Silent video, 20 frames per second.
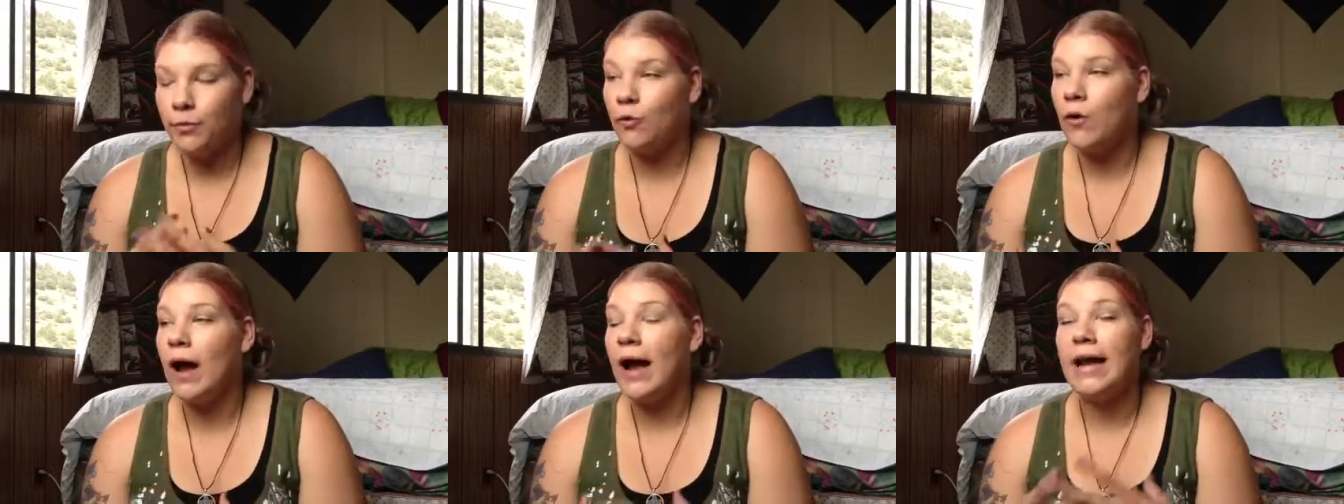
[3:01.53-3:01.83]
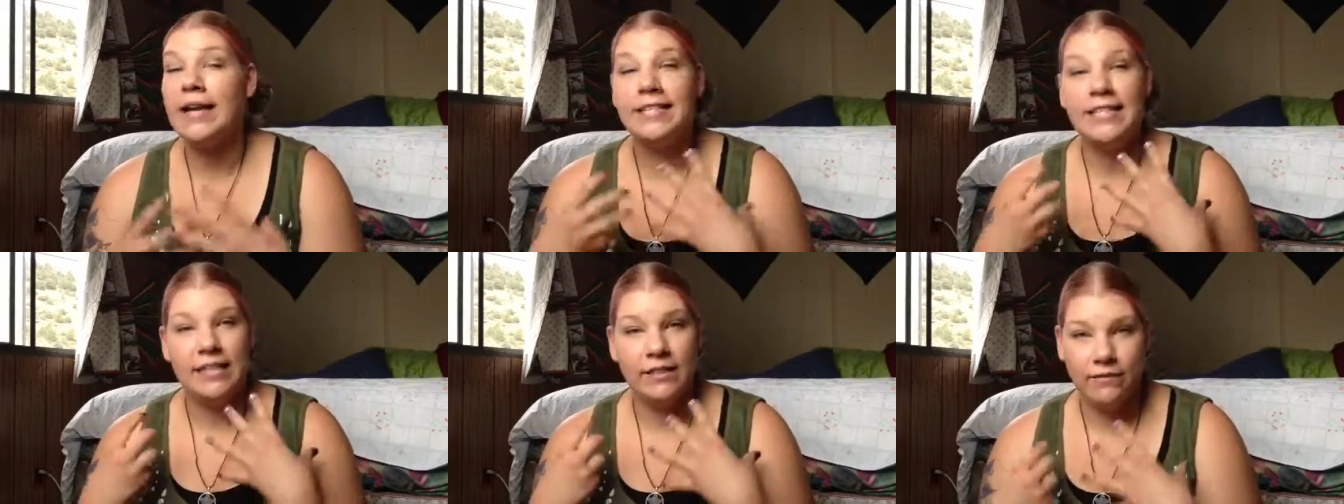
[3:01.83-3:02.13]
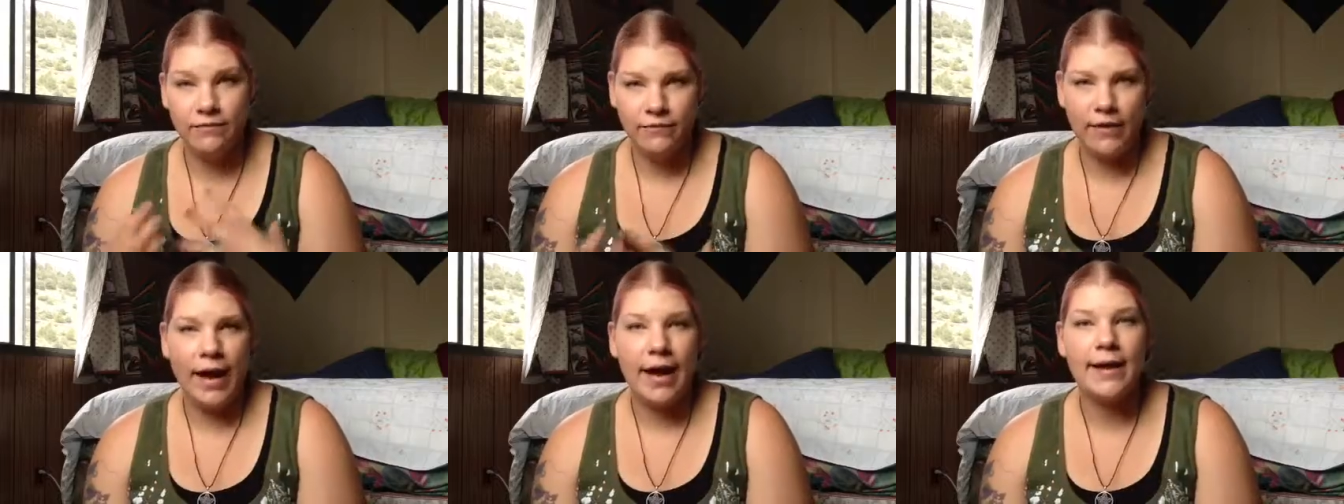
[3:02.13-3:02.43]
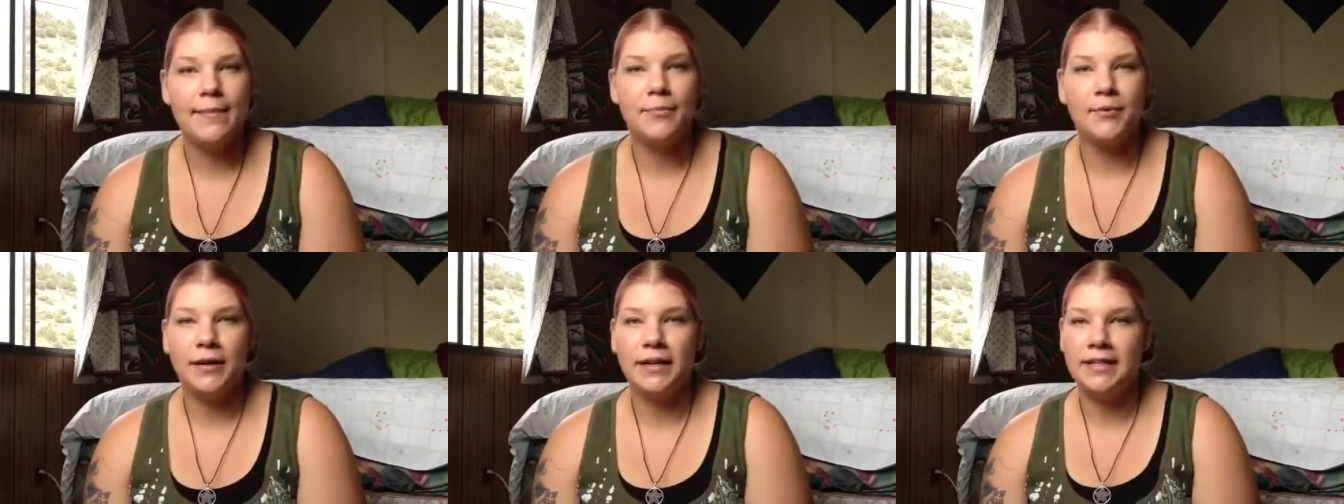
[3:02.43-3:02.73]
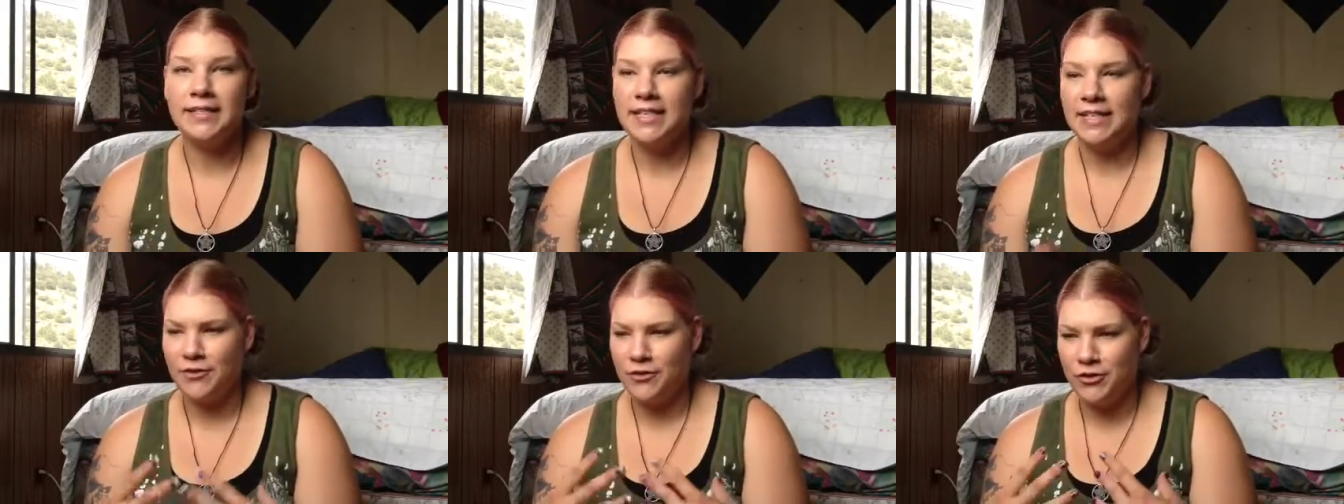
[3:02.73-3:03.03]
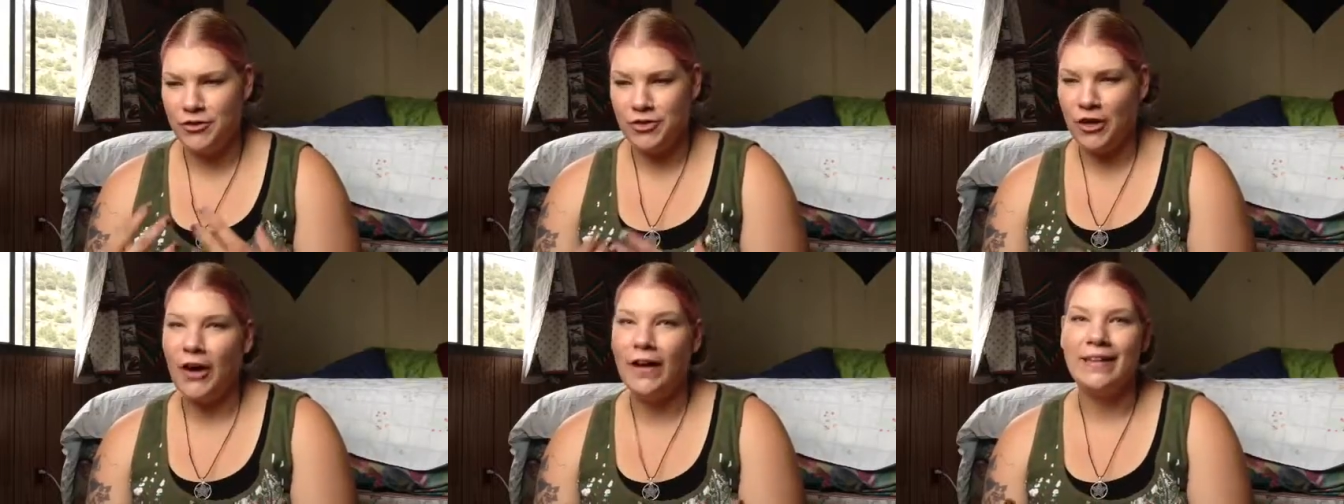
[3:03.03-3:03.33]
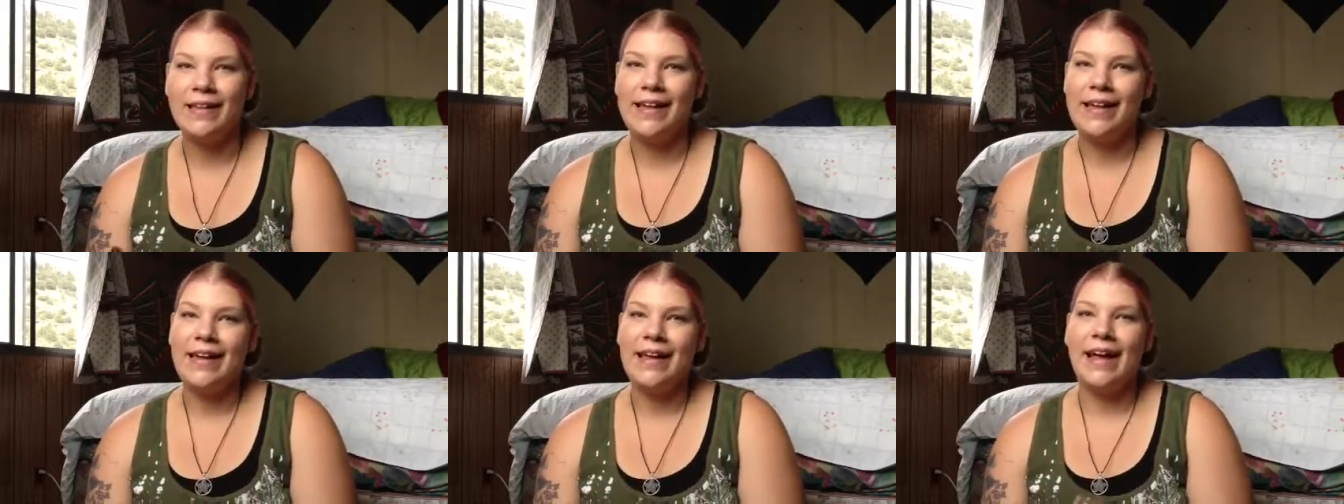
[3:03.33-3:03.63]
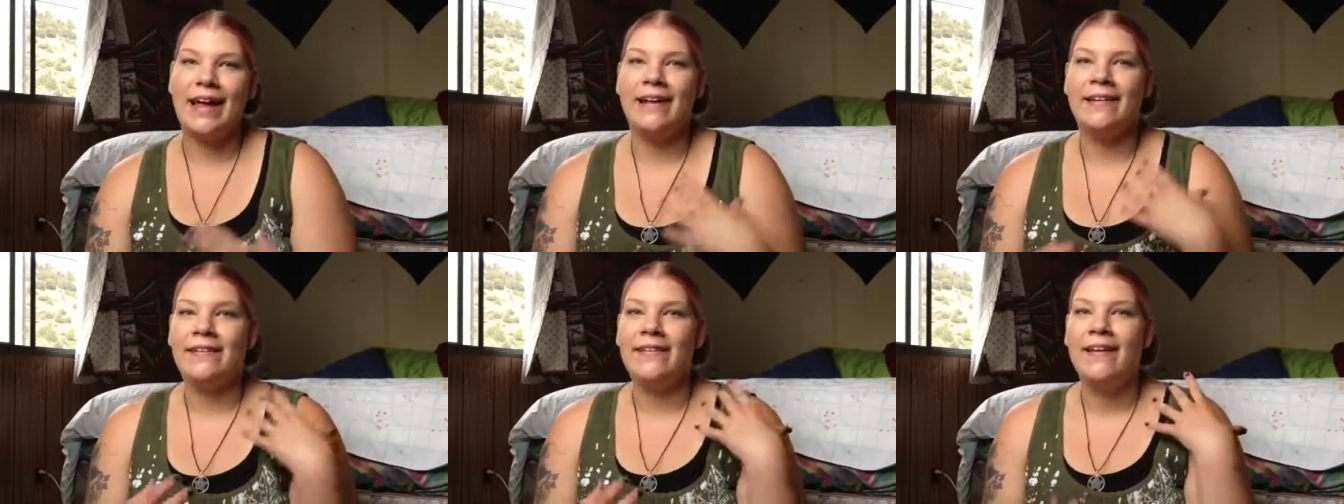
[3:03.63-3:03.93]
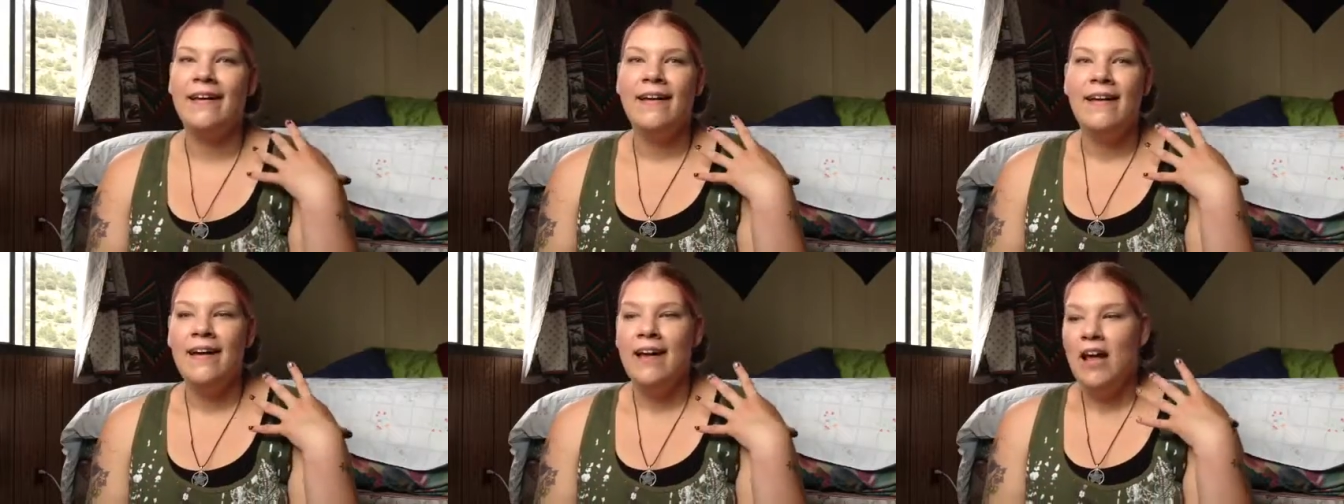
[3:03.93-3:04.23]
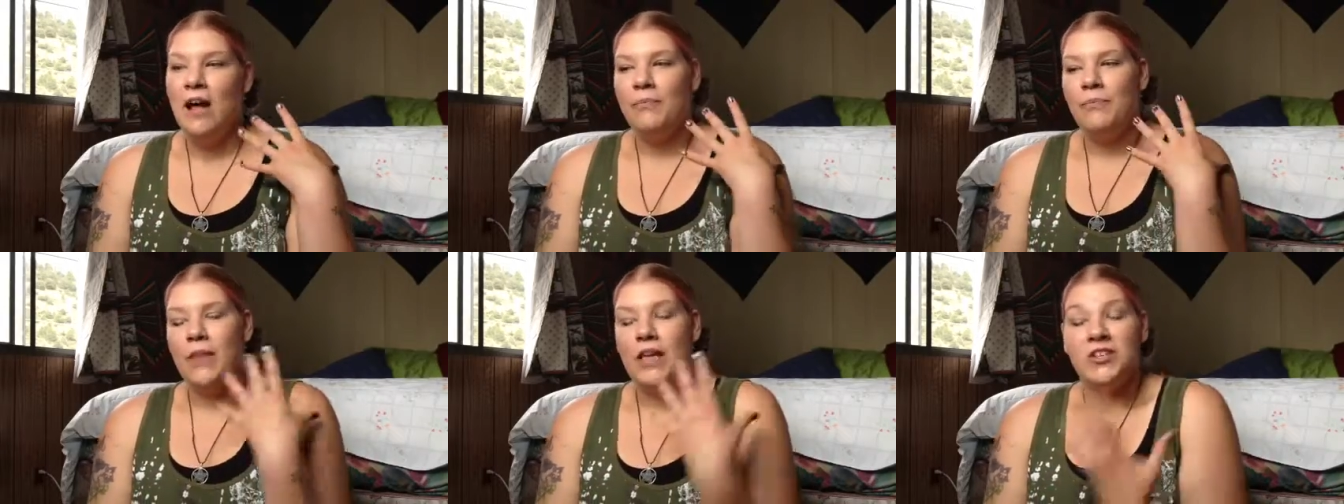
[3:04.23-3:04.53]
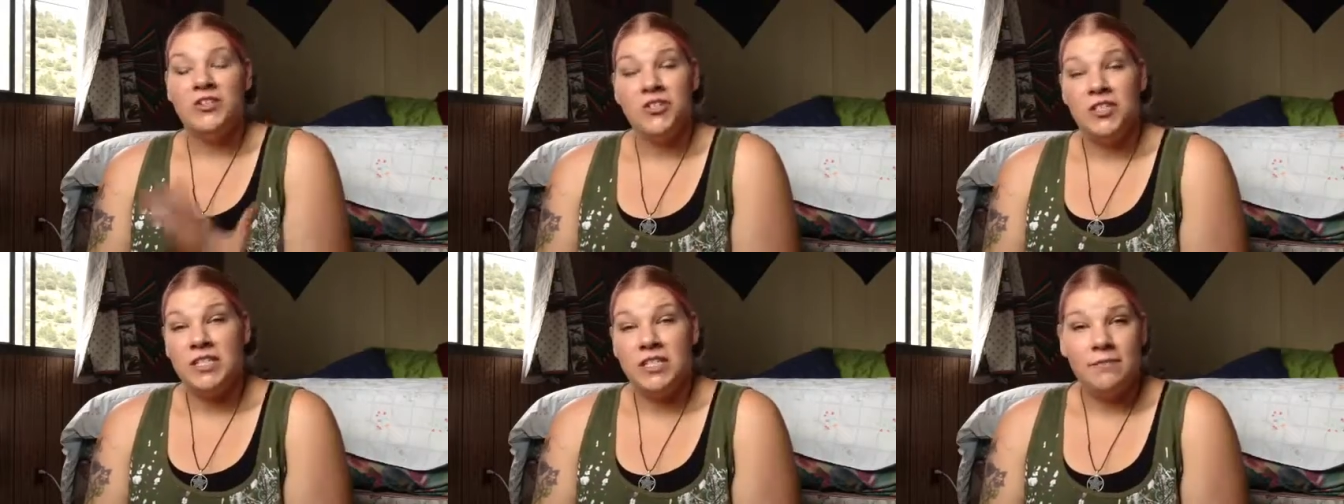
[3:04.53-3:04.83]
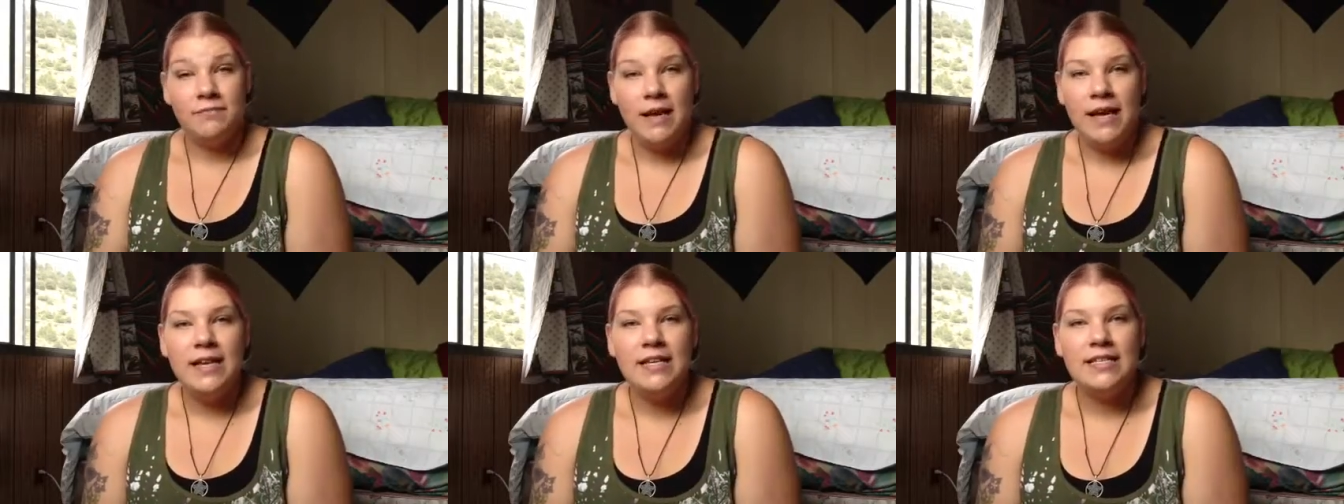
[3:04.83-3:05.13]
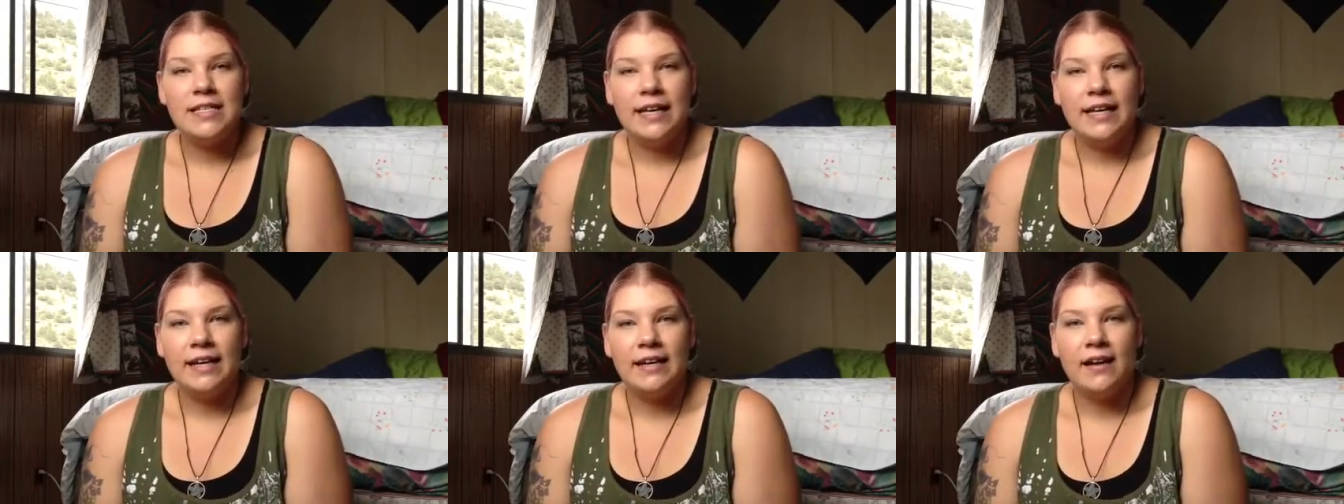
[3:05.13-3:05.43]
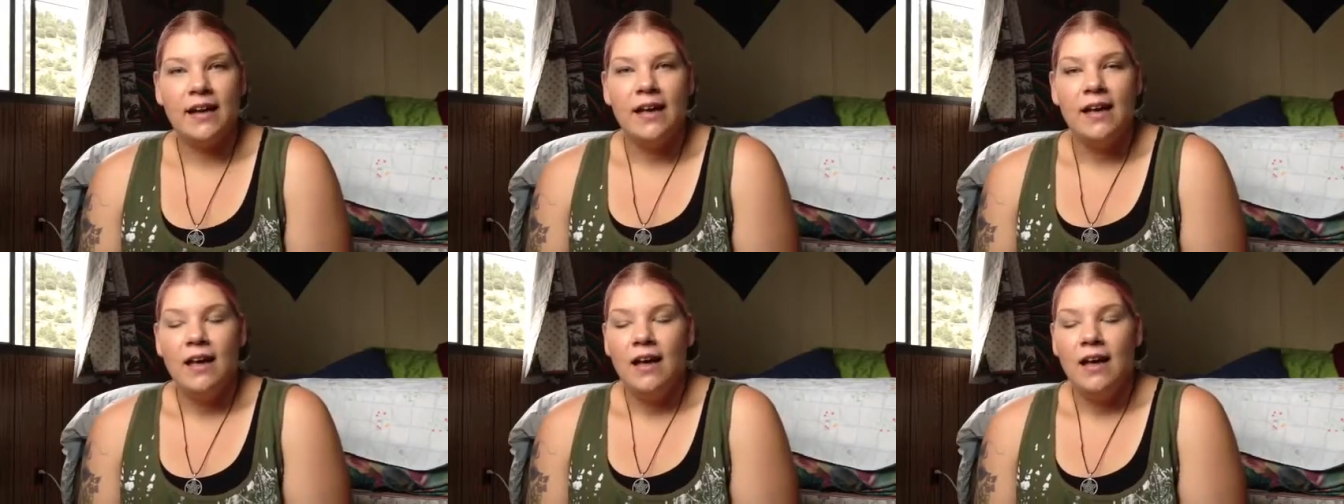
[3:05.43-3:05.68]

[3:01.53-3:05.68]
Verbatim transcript: bright and vibrant and jolly and it's just amazing.